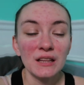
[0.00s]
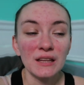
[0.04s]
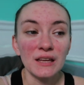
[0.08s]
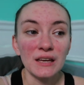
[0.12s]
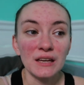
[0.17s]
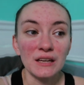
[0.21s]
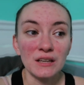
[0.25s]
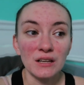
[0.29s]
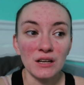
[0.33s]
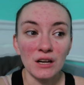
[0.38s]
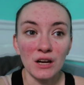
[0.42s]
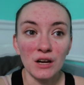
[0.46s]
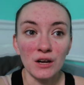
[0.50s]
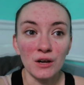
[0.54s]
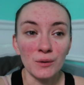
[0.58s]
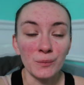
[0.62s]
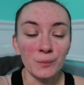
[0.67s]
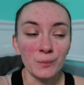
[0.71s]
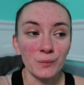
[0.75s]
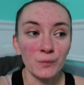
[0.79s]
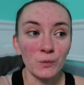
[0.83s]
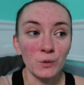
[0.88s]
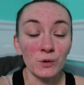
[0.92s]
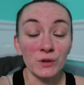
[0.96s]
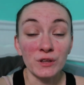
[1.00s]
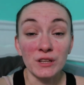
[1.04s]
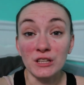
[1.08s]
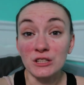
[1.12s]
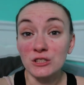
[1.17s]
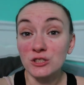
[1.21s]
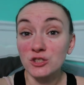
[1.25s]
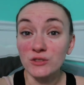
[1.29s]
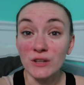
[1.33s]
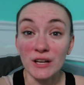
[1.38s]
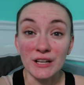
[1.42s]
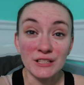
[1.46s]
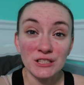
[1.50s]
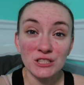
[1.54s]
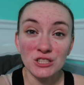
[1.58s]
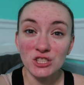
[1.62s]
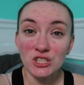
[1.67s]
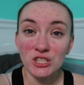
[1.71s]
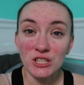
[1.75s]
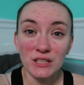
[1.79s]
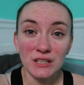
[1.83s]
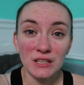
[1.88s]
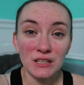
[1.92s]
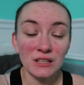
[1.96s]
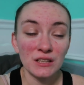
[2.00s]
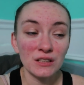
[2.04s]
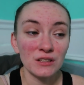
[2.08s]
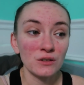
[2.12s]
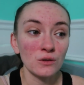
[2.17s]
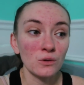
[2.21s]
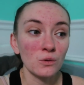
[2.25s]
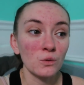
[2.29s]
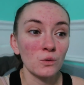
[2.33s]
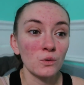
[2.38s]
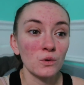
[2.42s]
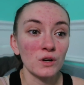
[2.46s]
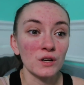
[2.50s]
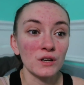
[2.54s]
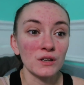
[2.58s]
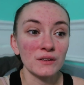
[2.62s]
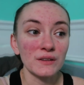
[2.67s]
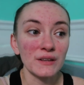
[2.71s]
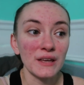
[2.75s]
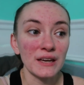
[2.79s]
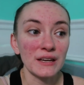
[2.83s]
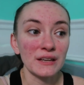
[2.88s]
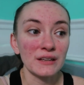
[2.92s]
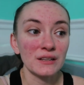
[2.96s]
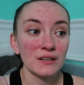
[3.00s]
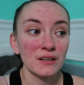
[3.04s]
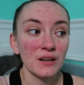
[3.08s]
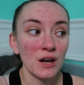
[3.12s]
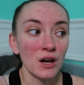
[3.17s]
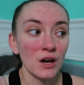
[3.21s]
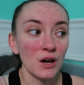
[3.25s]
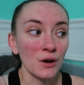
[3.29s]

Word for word: like um or like shredded chicken or like